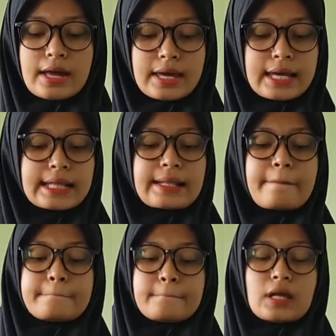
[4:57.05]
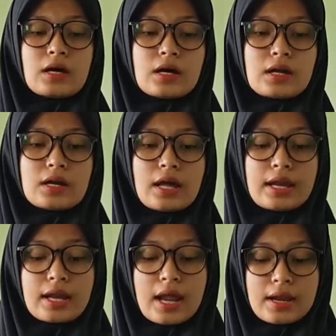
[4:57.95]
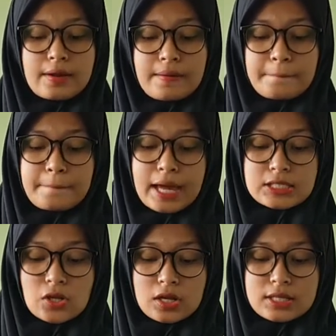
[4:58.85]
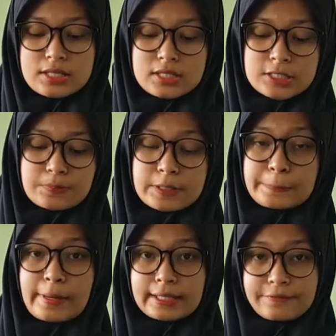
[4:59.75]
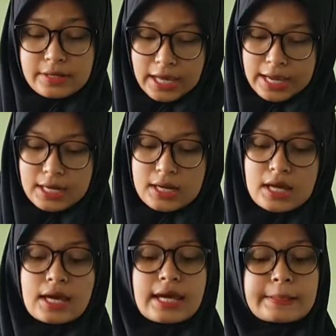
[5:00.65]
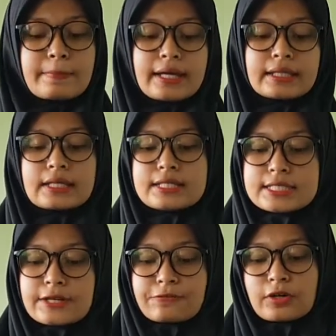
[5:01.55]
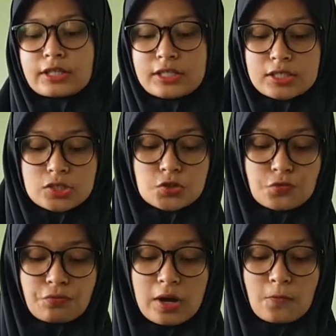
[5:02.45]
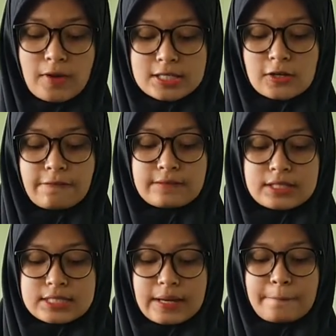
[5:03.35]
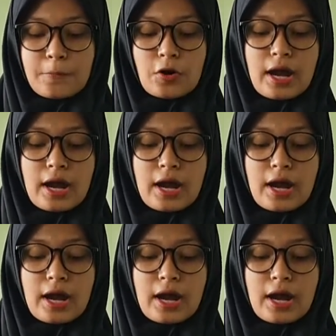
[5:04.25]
it and then based on the teacher's perspective again, it makes it easier for teachers to find ways of teaching more